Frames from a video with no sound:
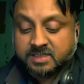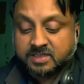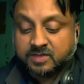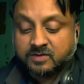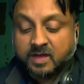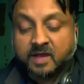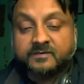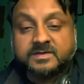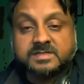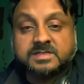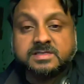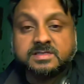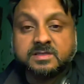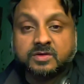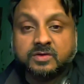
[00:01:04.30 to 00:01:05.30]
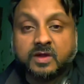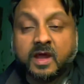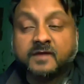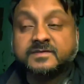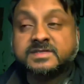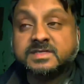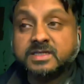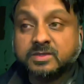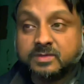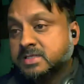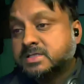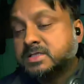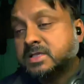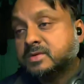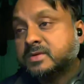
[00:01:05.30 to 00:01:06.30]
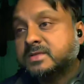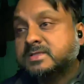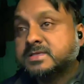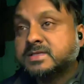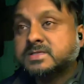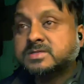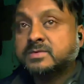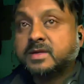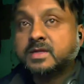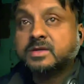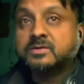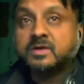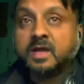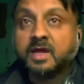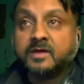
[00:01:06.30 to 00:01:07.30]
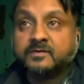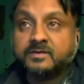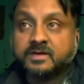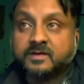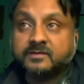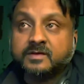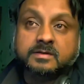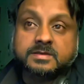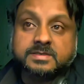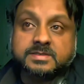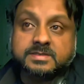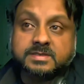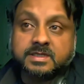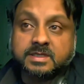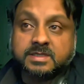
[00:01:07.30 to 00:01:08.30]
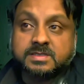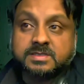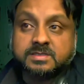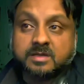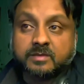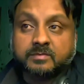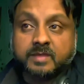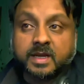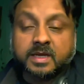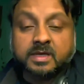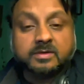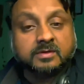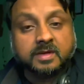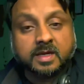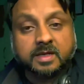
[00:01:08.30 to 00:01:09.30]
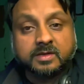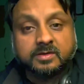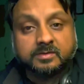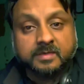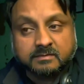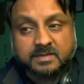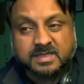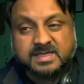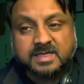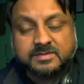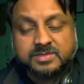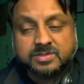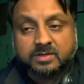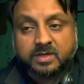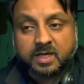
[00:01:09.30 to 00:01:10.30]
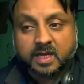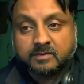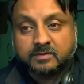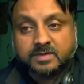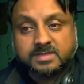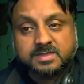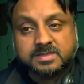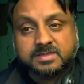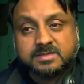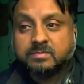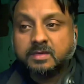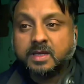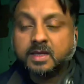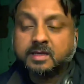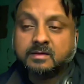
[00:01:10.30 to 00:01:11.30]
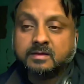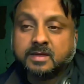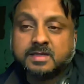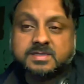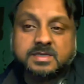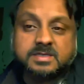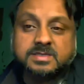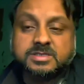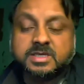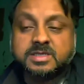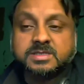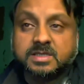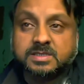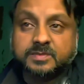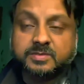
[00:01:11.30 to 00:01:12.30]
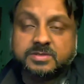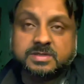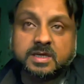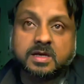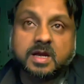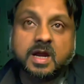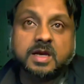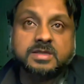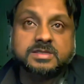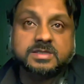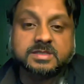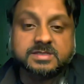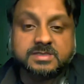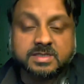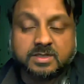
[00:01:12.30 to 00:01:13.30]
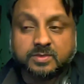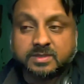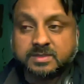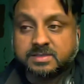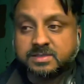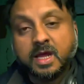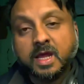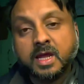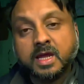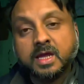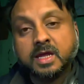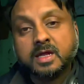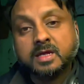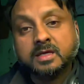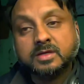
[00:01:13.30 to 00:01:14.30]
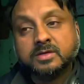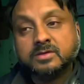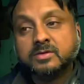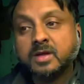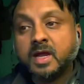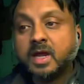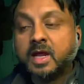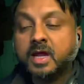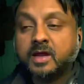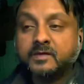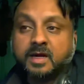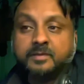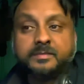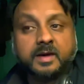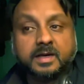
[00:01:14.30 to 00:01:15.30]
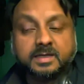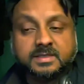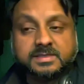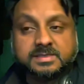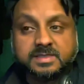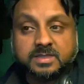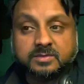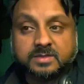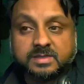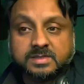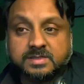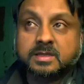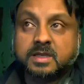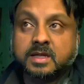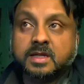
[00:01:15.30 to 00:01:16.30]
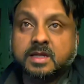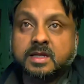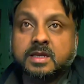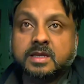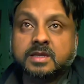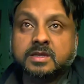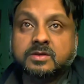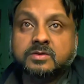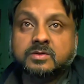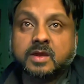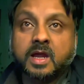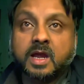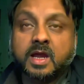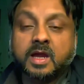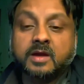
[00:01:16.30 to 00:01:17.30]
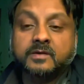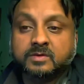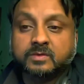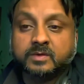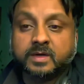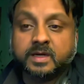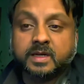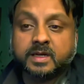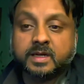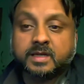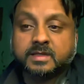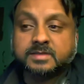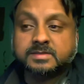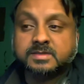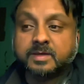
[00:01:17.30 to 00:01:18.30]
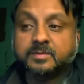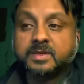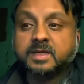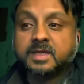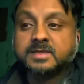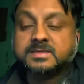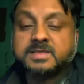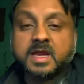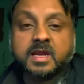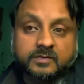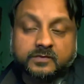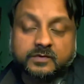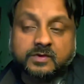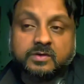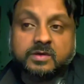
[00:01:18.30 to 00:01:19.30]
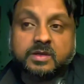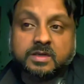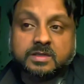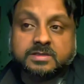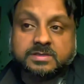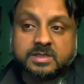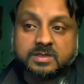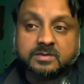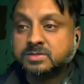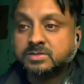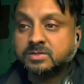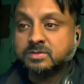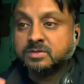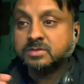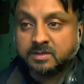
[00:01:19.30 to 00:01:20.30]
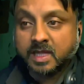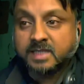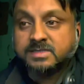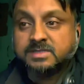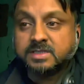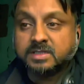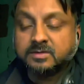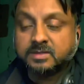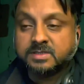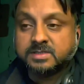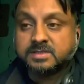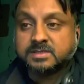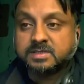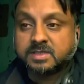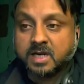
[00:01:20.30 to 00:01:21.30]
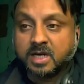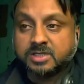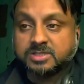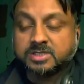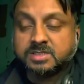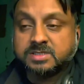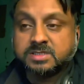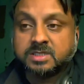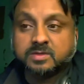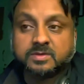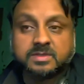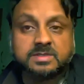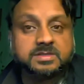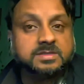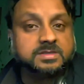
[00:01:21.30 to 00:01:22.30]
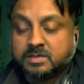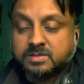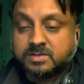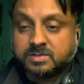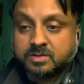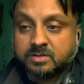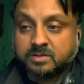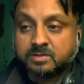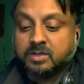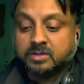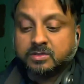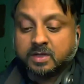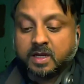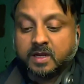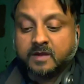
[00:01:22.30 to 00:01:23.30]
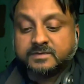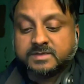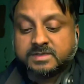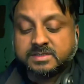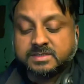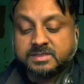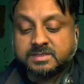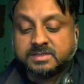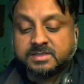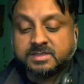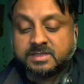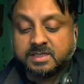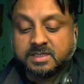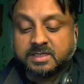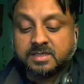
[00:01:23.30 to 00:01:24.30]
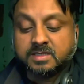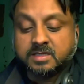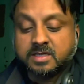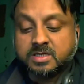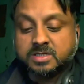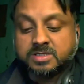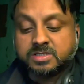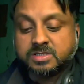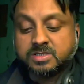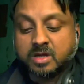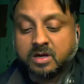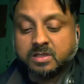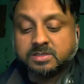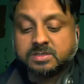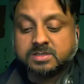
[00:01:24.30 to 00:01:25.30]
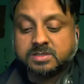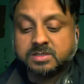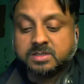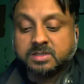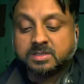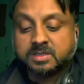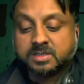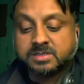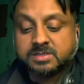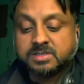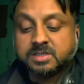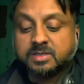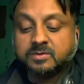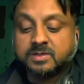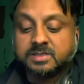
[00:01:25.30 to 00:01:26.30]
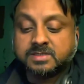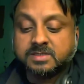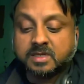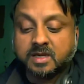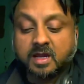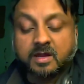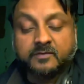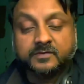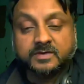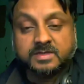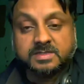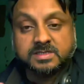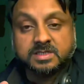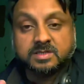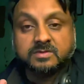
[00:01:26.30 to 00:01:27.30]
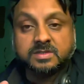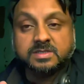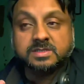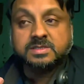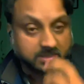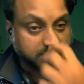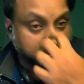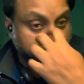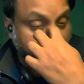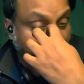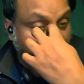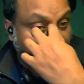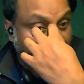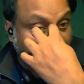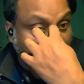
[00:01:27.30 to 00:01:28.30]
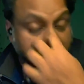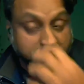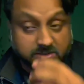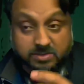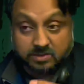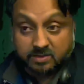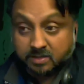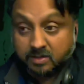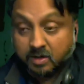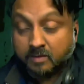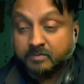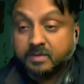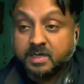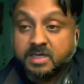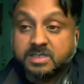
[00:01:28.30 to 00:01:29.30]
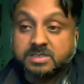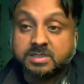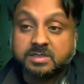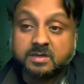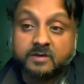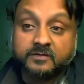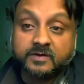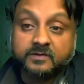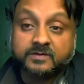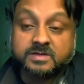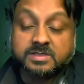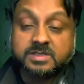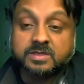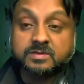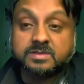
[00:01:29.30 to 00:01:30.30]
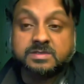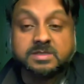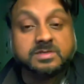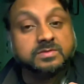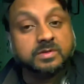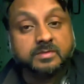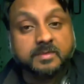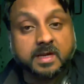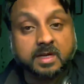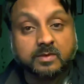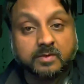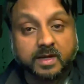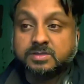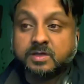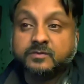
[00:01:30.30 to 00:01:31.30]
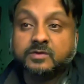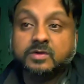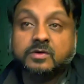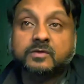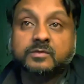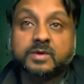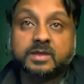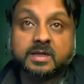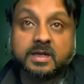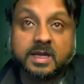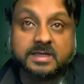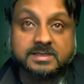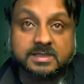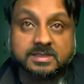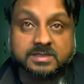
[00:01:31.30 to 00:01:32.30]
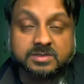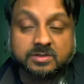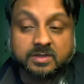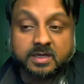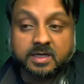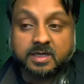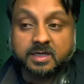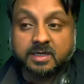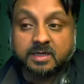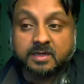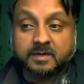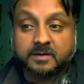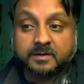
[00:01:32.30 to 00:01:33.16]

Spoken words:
you have sequences when you have different scenes combining together to make the same storyline, which is like there's a chase, suppose a car chase sequence, and you have a party sequence, then you have where somebody has died, a funeral sequence, so that sequence, car chase sequence. So you have scene, shots, then sequence, and after sequence you have an act. So a combination of different sequences would make one. So if you go with the classic story